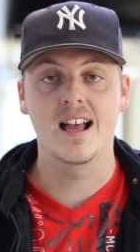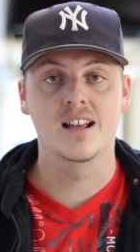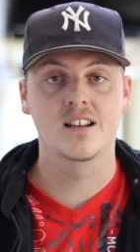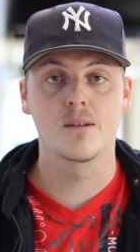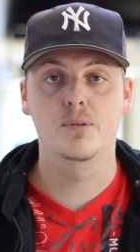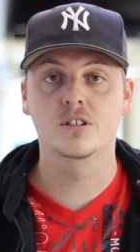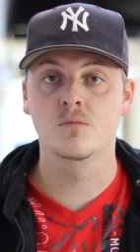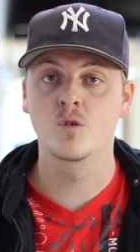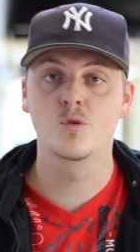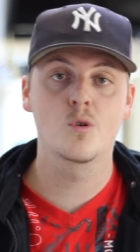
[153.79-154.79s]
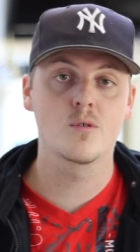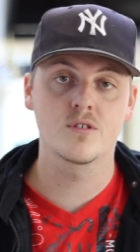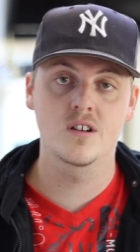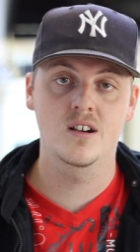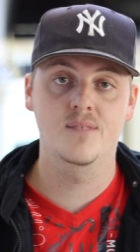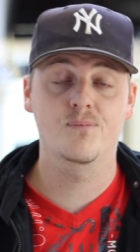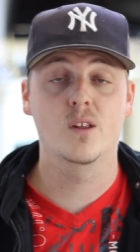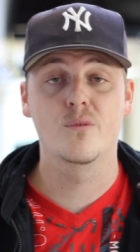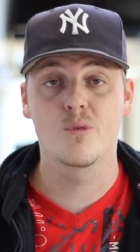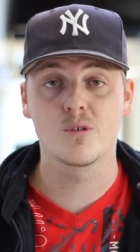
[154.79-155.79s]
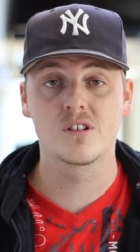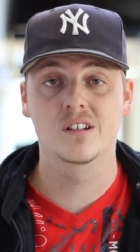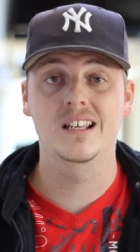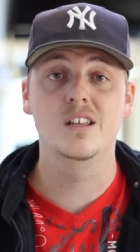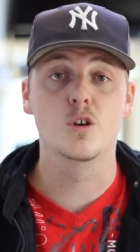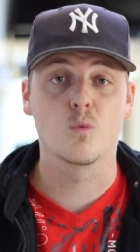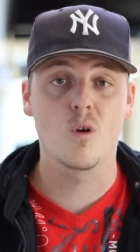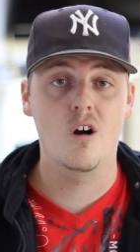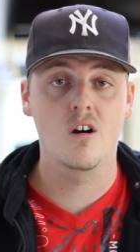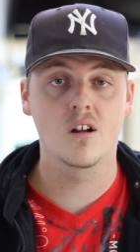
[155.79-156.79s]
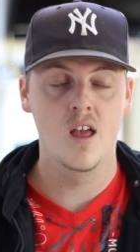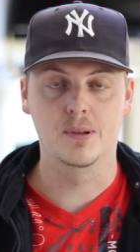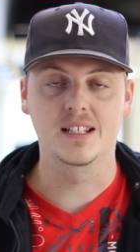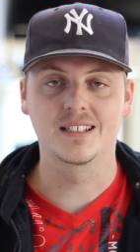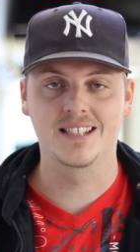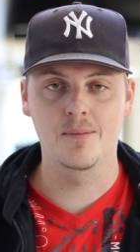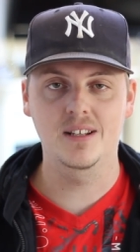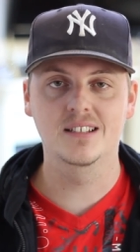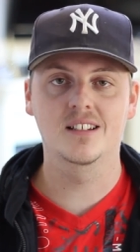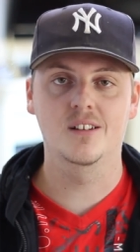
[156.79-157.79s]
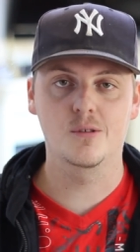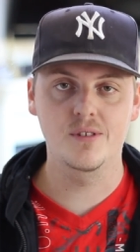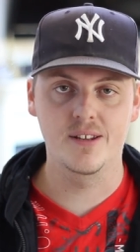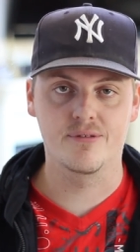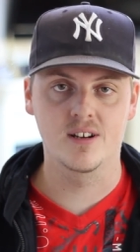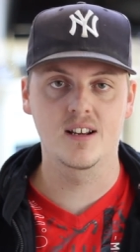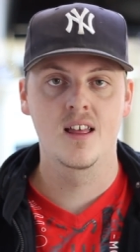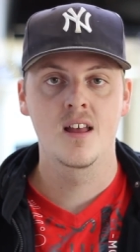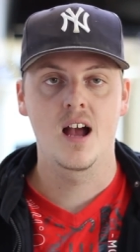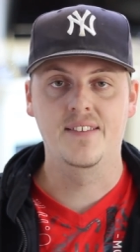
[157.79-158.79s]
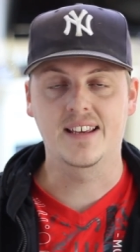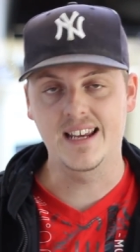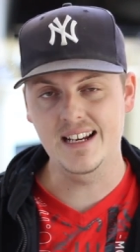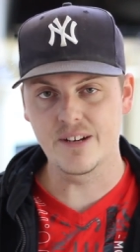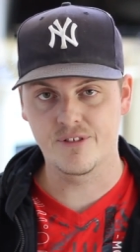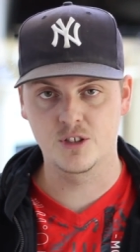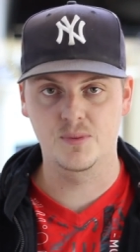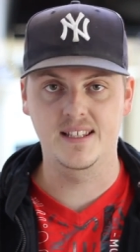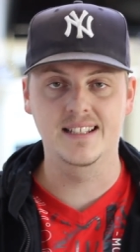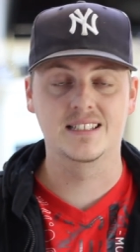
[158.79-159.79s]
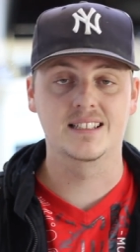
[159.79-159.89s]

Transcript: and uh, put some new doors on, unfortunately, you're wrong. But the assembly is a little different, and the key difference with the